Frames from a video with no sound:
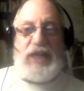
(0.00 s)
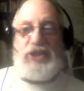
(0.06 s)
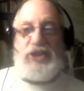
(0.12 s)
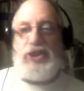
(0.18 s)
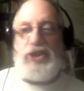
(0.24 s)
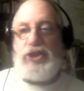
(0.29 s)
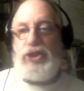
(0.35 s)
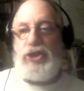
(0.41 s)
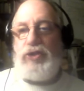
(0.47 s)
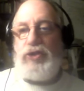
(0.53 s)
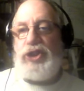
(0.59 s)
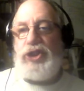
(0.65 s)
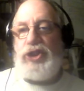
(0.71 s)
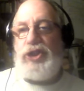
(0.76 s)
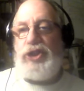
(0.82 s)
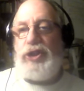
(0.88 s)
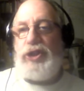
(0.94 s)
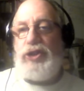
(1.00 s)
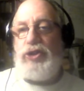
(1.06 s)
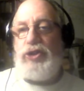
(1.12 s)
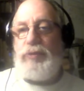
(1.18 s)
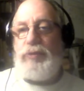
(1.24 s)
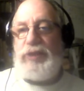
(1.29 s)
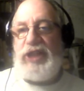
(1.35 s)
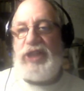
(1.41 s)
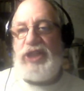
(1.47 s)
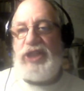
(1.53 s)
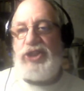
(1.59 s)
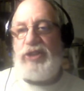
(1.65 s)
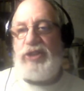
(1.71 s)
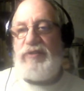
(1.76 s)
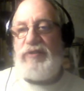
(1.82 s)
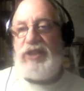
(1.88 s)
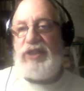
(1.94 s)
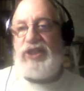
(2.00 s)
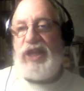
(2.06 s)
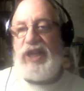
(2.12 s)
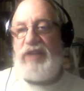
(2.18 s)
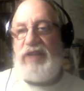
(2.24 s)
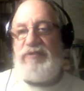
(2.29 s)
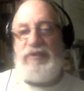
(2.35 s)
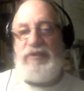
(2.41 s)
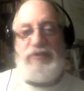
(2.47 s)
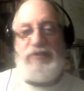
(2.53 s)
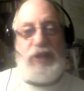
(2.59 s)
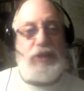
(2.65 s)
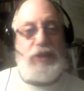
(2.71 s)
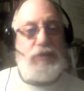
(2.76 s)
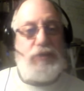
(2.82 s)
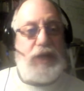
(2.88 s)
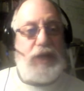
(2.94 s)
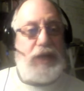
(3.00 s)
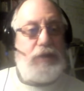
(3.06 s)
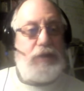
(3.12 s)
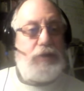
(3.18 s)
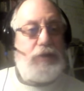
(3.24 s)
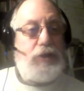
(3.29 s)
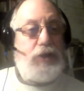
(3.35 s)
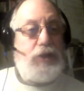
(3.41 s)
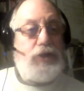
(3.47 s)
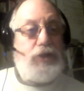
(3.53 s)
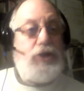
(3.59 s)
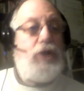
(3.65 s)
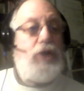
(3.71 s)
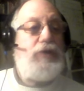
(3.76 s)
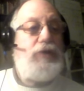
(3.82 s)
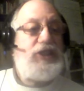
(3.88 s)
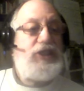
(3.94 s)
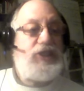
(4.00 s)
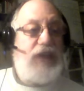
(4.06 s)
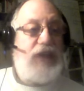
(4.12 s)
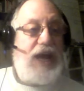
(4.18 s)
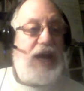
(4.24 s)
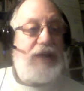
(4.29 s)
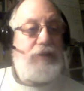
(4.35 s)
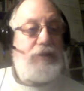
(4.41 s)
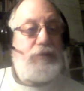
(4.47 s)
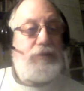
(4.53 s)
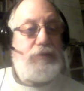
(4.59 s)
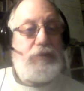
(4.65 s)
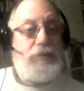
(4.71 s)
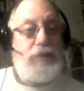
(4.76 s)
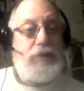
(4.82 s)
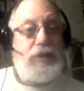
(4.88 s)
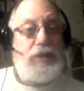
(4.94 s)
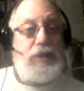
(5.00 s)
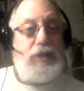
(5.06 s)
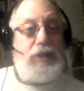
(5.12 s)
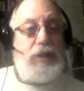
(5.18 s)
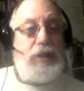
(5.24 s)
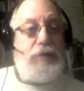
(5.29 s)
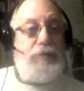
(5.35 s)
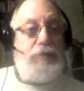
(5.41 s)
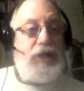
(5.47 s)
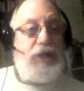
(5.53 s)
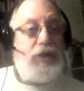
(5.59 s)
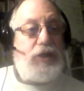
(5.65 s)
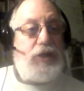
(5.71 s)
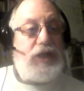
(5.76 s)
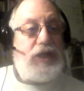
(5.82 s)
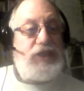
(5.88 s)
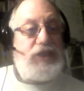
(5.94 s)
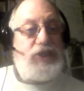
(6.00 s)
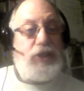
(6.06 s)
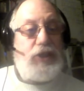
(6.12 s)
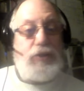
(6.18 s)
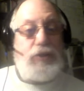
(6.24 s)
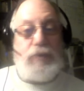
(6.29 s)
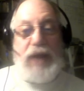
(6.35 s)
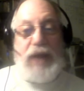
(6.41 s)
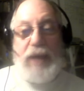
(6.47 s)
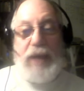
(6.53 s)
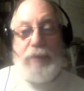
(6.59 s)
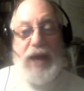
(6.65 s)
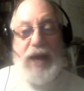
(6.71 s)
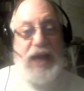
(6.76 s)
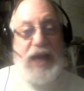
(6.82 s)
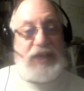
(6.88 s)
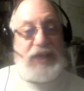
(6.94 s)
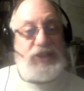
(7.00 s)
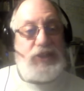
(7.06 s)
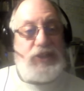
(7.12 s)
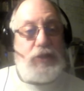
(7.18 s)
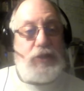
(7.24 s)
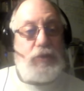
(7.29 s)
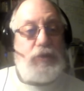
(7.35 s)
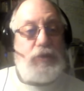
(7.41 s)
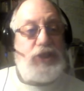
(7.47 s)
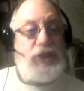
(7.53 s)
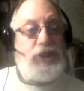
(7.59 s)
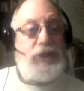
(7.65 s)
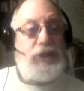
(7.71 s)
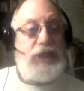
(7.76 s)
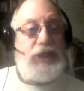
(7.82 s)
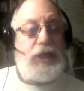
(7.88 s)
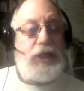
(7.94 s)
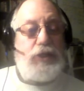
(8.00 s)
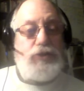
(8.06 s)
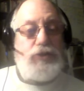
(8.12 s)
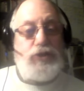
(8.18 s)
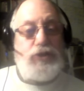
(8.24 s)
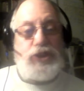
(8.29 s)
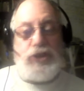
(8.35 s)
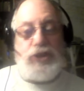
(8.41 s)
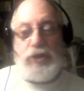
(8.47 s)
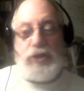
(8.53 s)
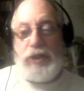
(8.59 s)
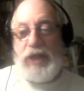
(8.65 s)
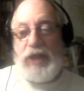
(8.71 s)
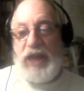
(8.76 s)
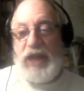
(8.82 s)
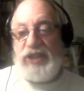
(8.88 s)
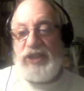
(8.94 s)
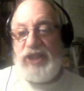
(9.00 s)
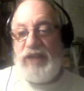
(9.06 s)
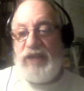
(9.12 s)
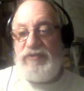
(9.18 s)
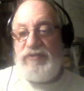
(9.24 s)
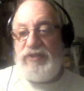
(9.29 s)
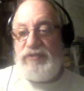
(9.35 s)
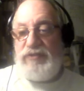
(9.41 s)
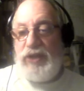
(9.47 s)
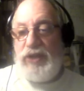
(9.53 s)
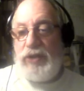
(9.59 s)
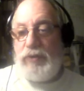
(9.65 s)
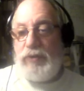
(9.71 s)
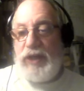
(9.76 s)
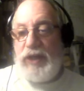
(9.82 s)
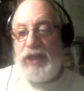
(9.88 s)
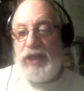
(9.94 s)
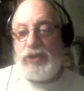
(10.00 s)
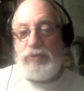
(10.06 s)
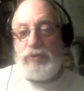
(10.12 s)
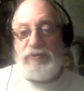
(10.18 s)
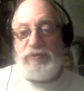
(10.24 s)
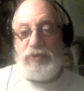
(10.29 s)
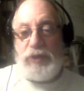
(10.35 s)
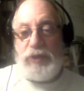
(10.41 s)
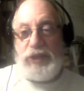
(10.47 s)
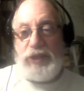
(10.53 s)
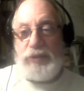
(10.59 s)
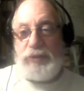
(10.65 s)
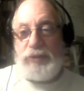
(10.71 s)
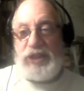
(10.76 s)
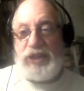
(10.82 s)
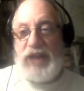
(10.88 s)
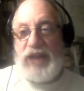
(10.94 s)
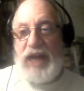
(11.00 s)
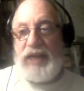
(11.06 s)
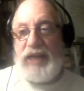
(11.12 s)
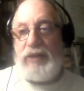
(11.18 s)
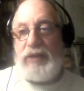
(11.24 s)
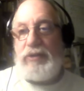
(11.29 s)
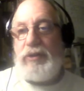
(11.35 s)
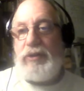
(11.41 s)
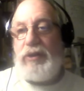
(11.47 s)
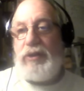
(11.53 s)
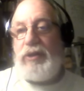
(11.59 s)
that's just a Christian interpretation of Isaiah 53. No, it's not. Because the rabbis originally understood Isaiah 53 as referring to Messiah.